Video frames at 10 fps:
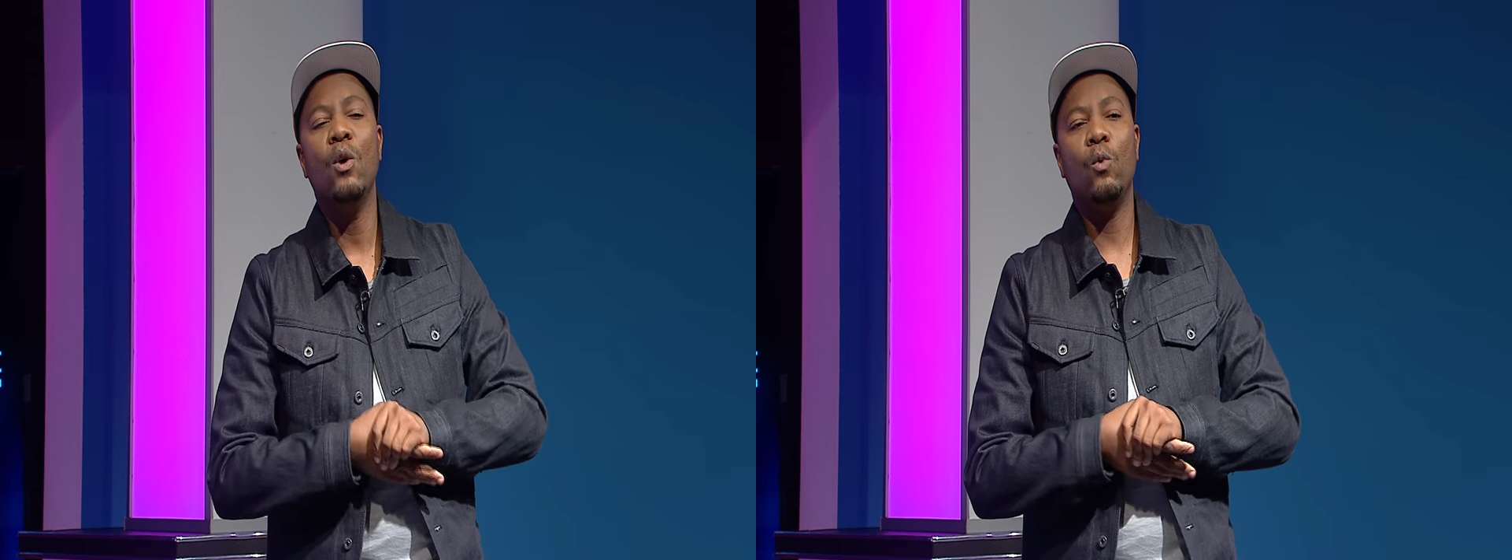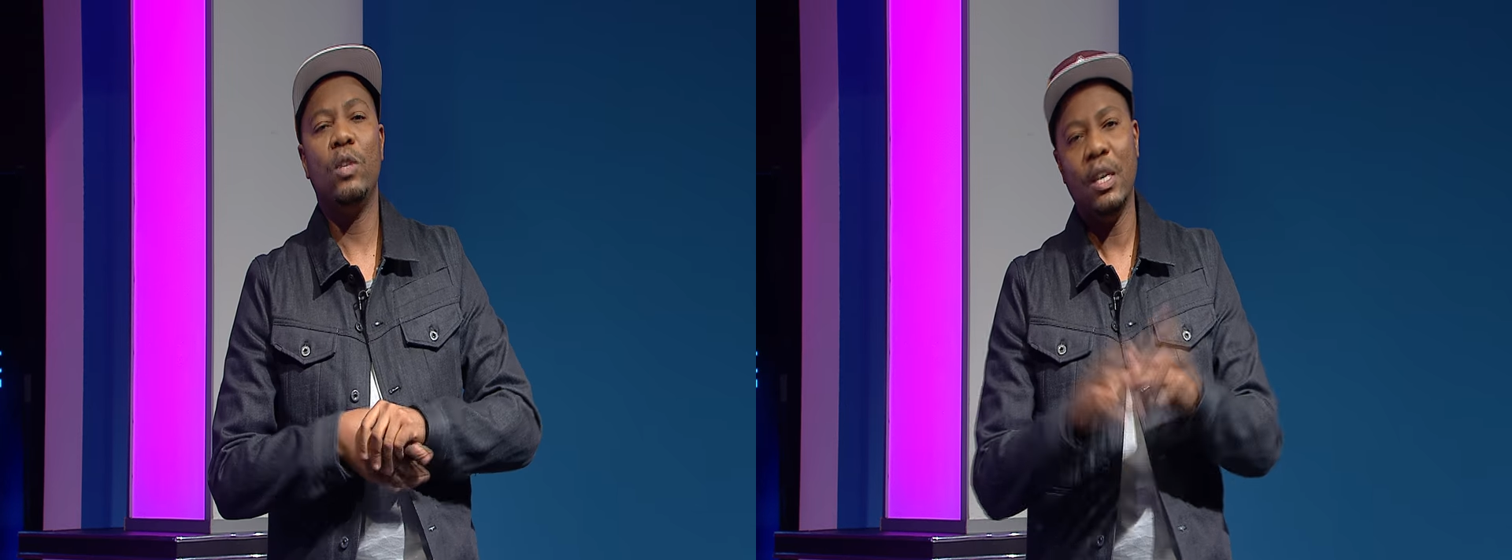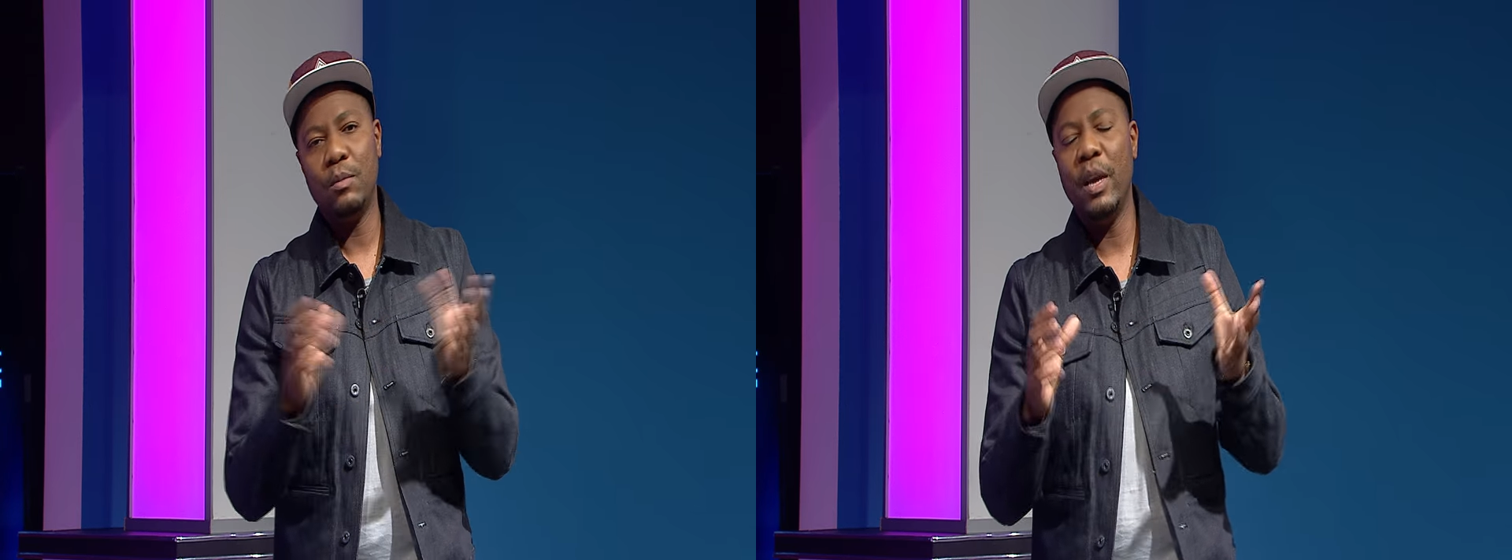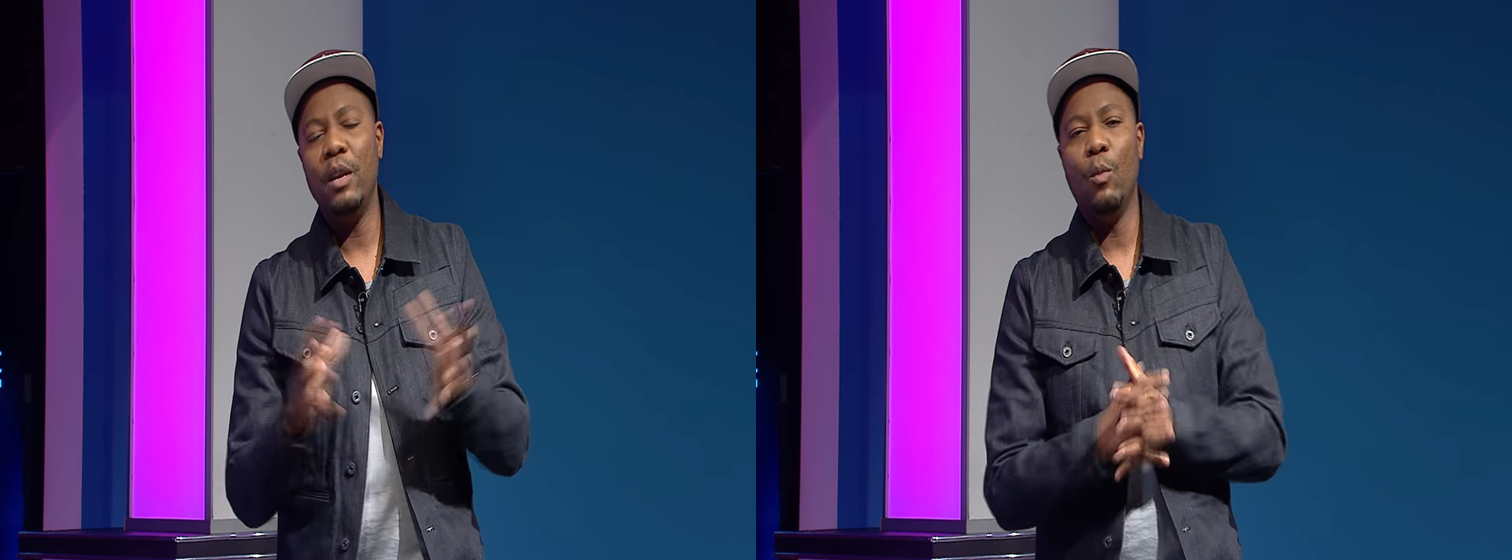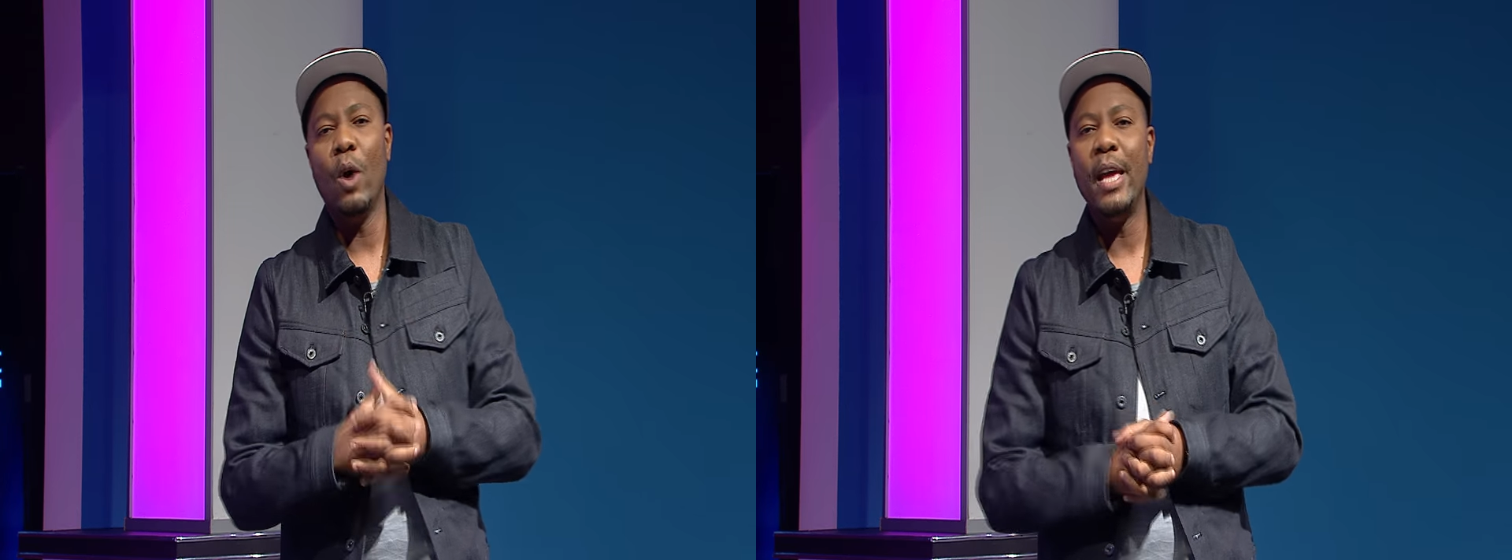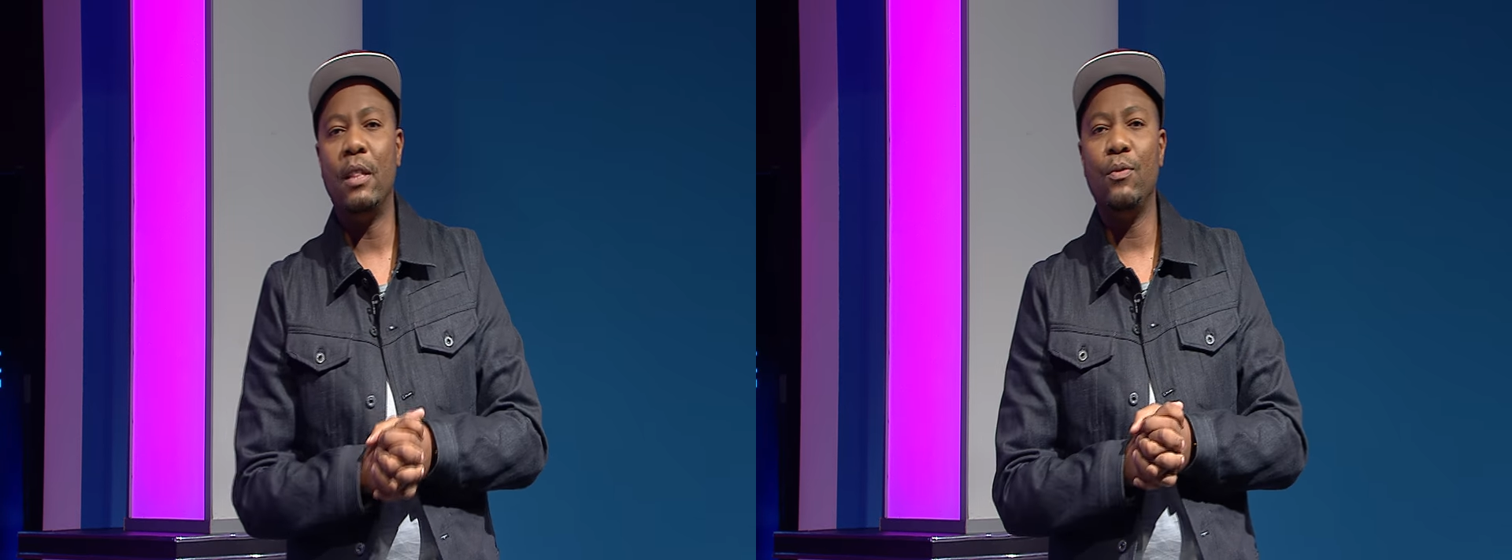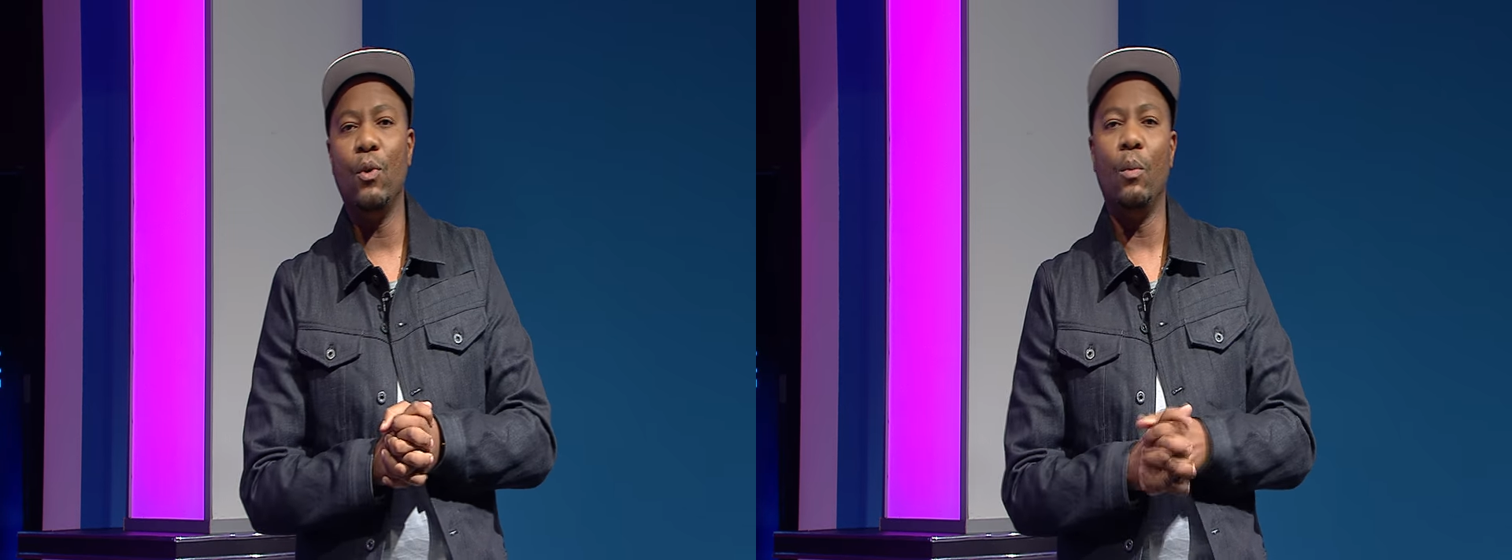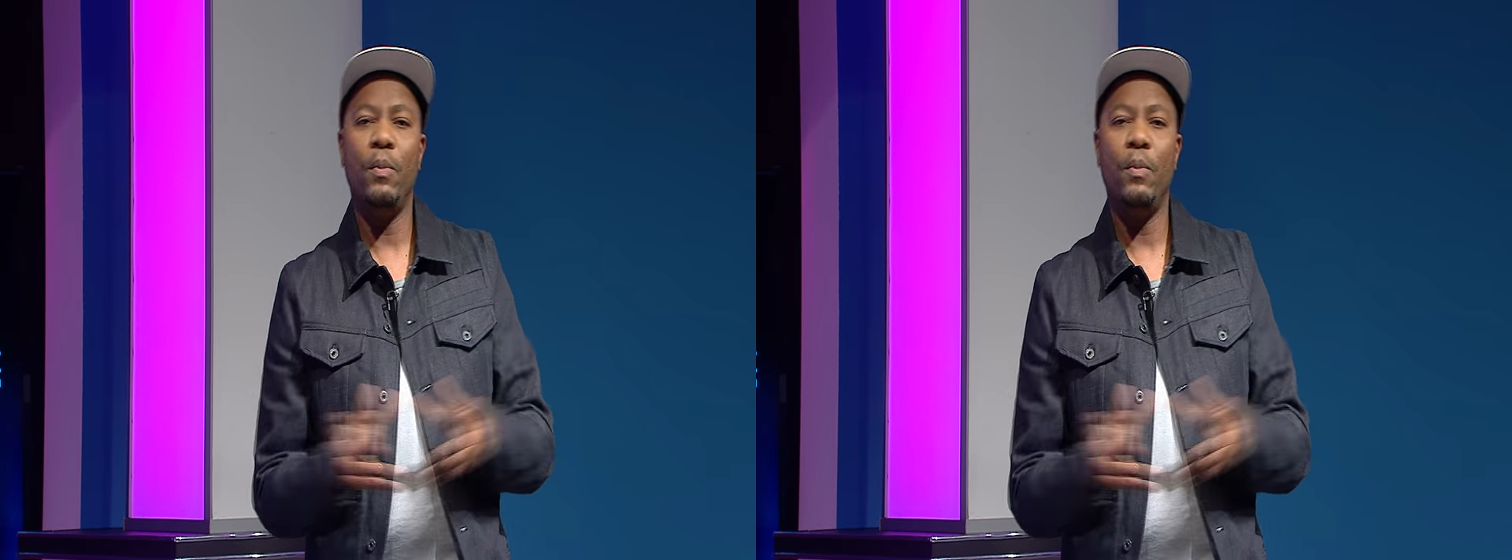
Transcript: We just made him white for